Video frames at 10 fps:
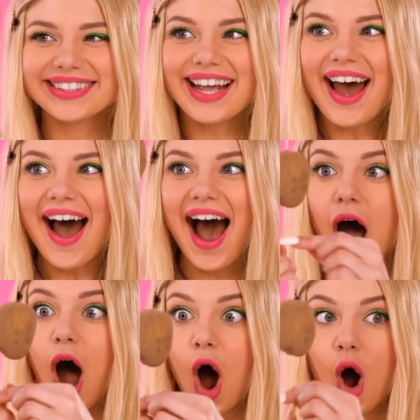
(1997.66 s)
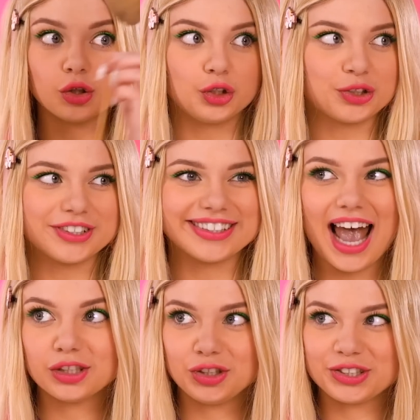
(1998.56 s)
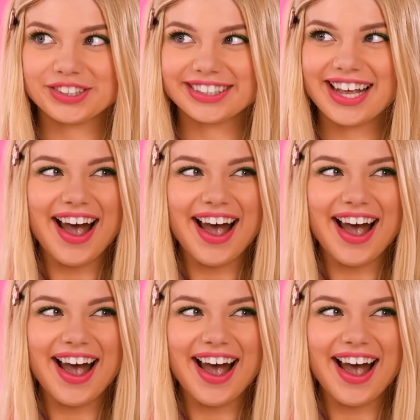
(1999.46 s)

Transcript: And now for the secret weapon!